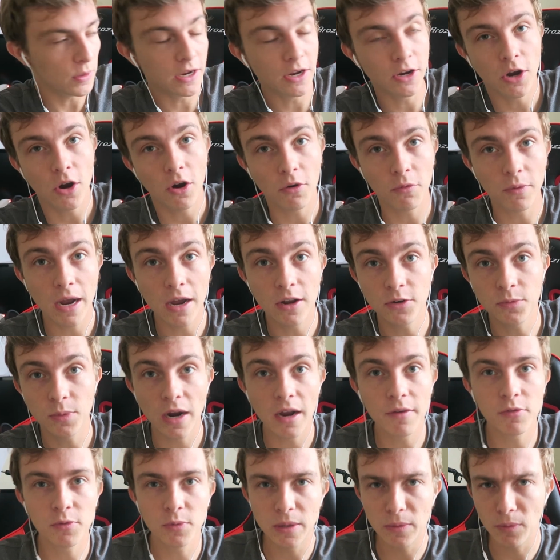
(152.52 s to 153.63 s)
we can go around
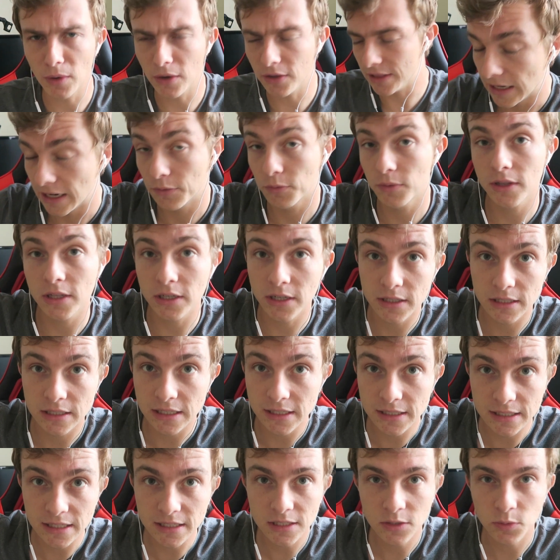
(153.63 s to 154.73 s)
wherever we want. They get really good
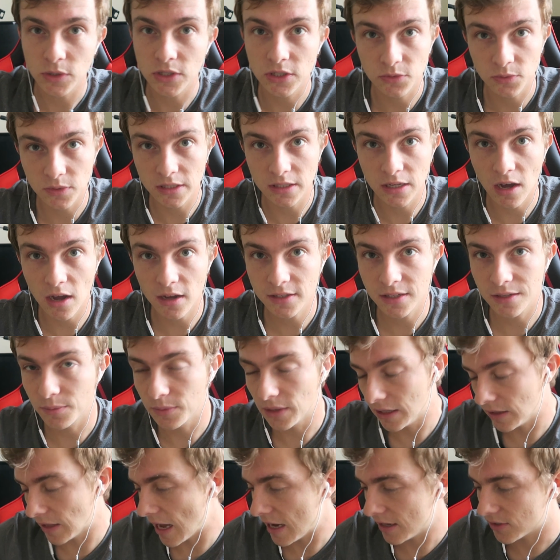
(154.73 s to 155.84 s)
distance, which is really awesome.
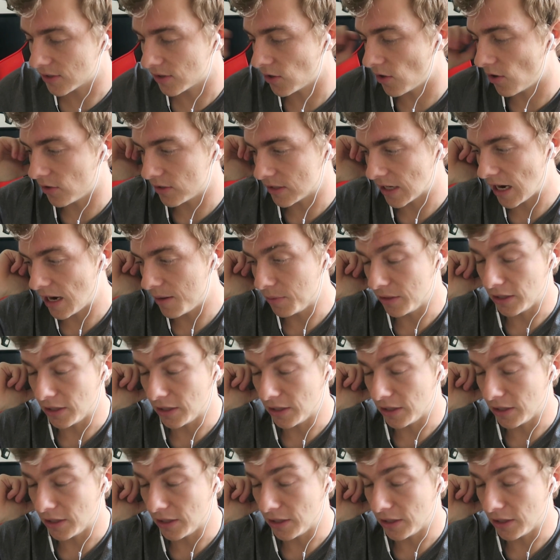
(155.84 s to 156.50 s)
They last a long time